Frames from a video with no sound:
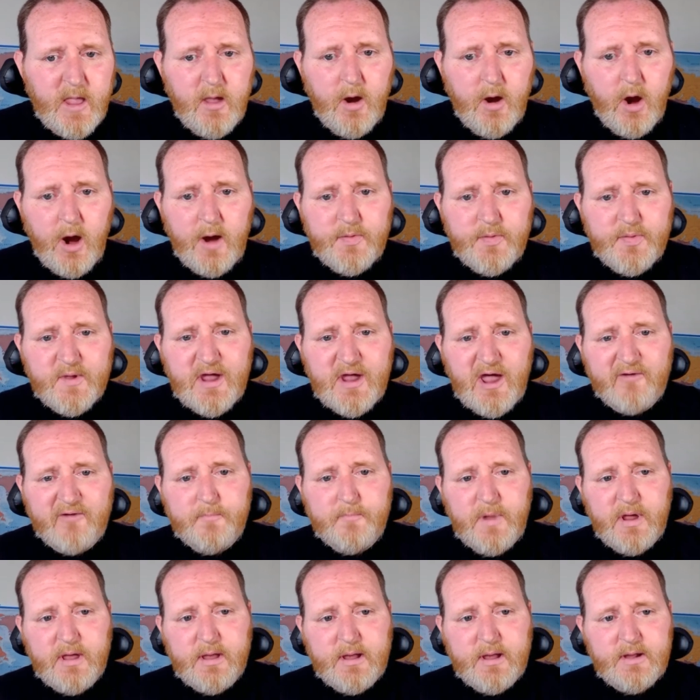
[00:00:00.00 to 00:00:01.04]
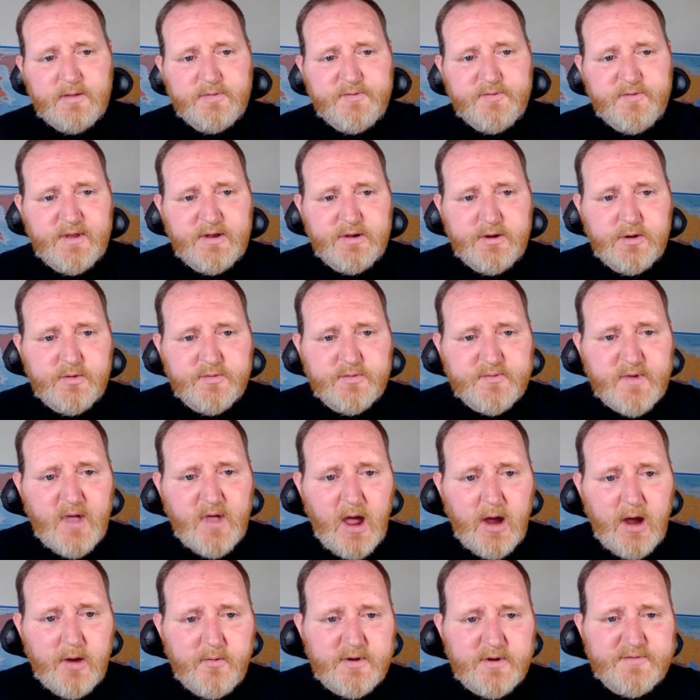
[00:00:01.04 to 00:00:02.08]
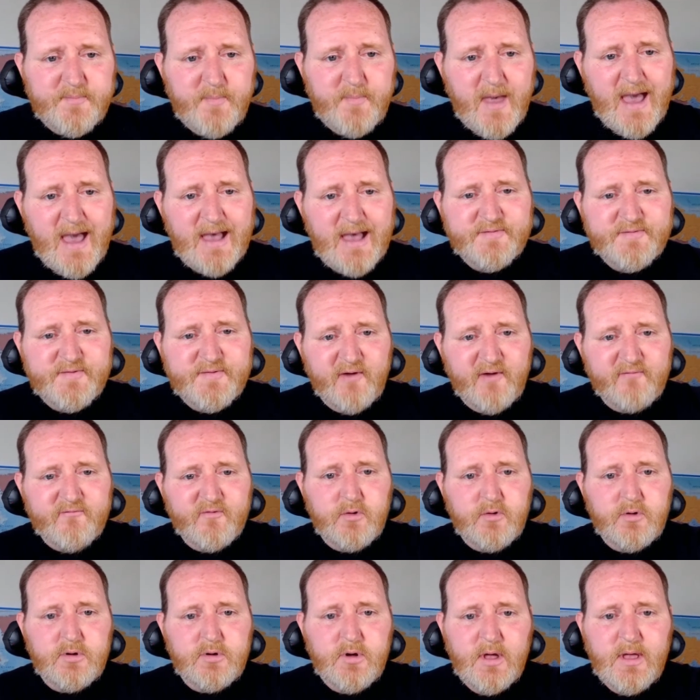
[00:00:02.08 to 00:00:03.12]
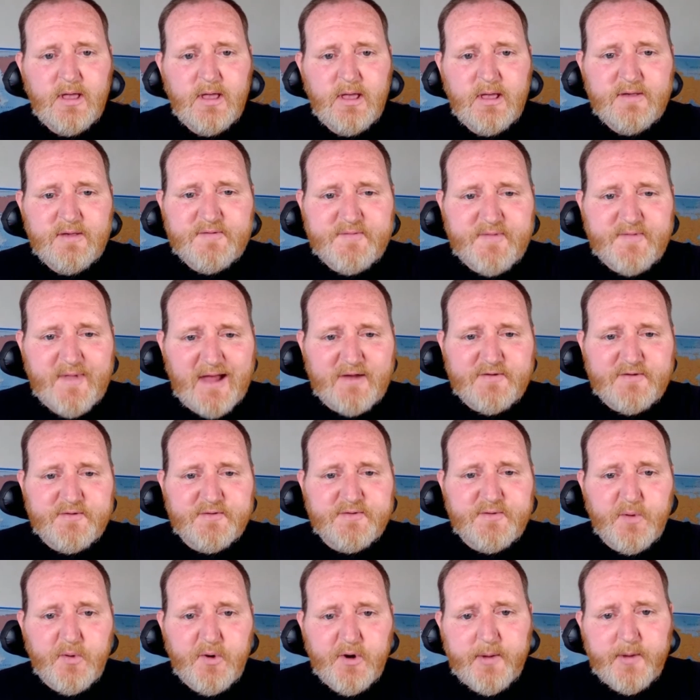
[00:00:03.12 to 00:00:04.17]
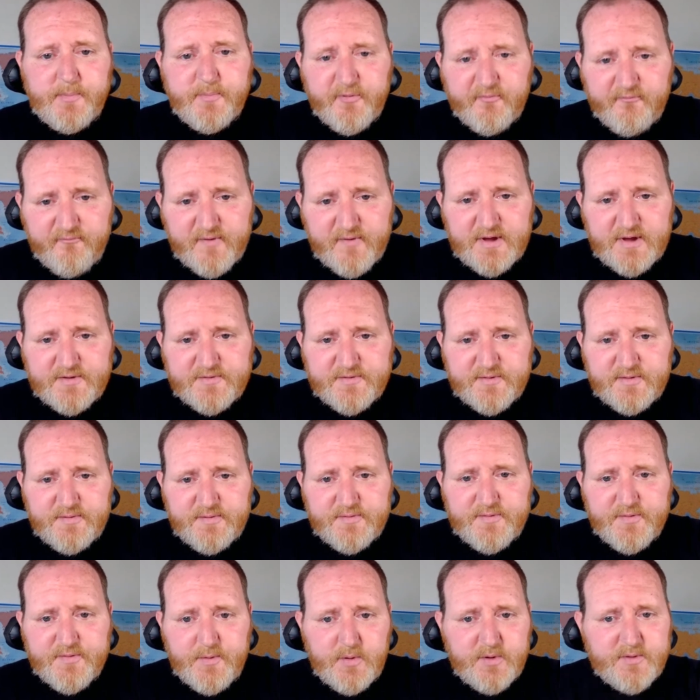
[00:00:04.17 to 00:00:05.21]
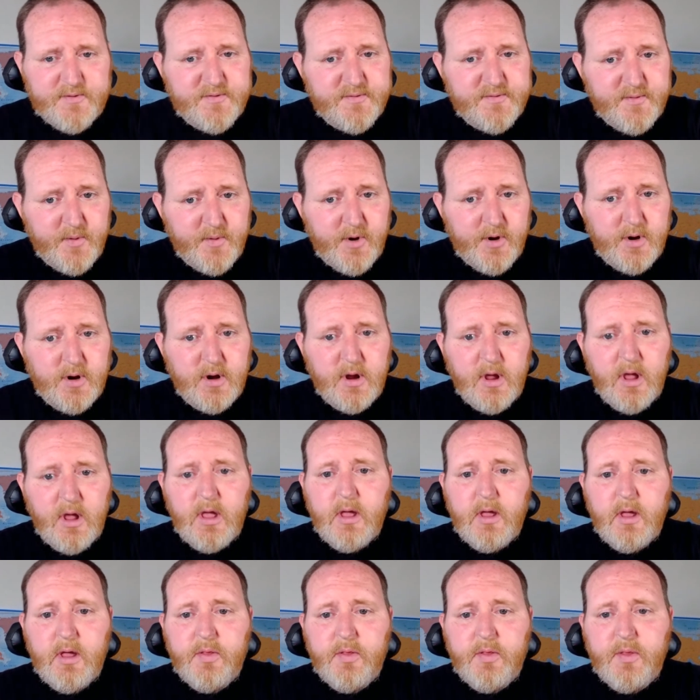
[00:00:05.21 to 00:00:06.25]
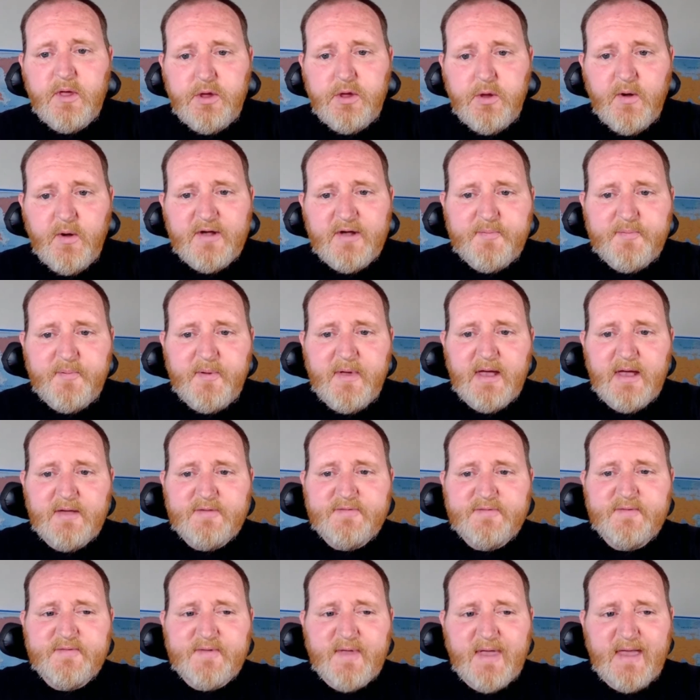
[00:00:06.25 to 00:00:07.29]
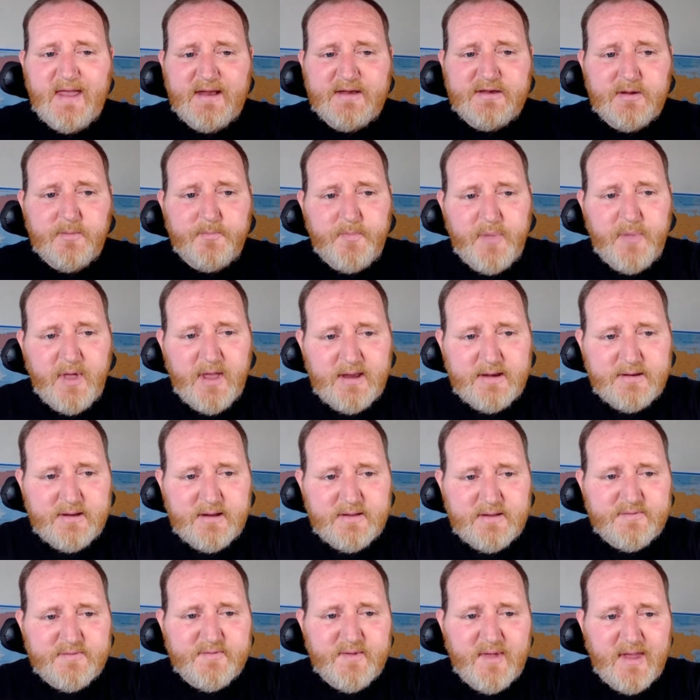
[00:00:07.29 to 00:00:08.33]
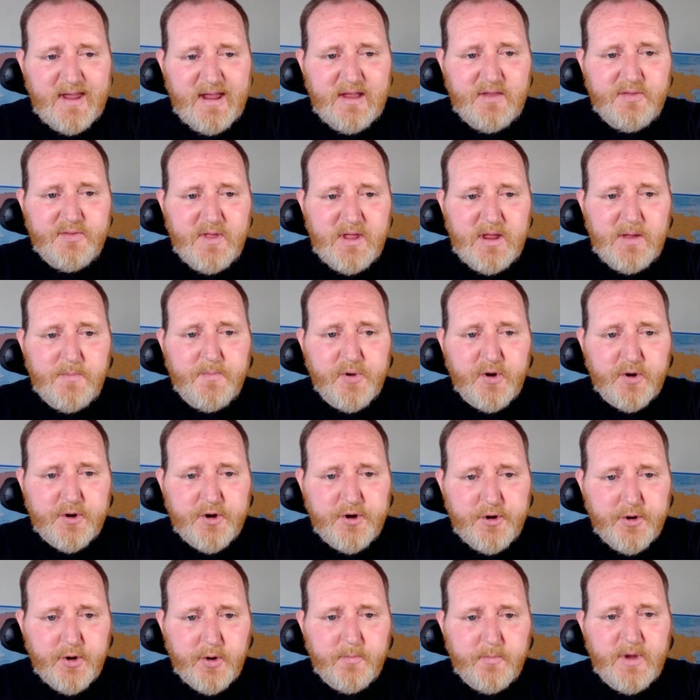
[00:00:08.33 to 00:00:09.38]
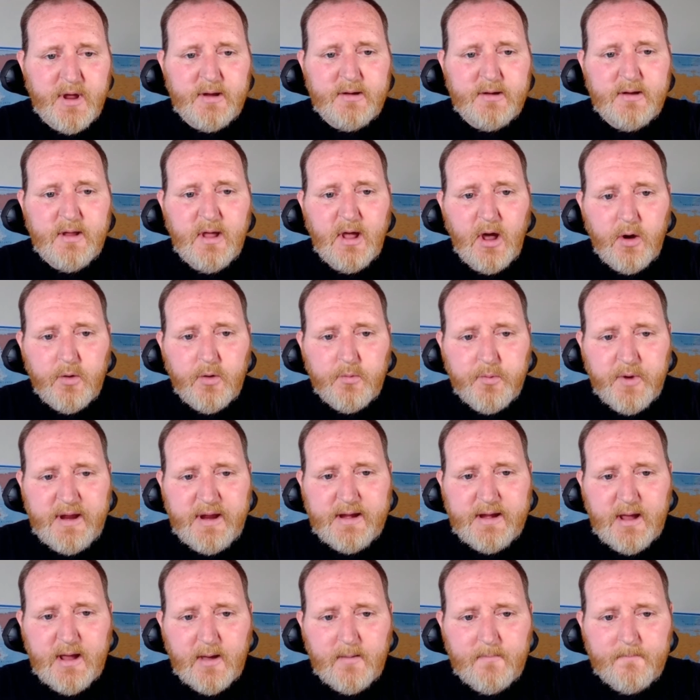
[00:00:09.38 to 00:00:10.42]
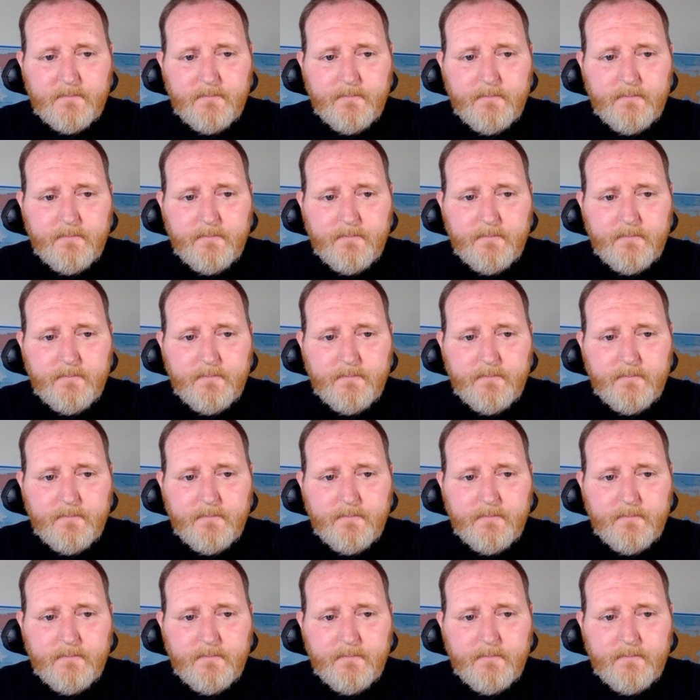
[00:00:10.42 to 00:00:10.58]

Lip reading: All right, the government continues. Congress passed several statutory provisions to ensure the USPS's independence in the procurement arena.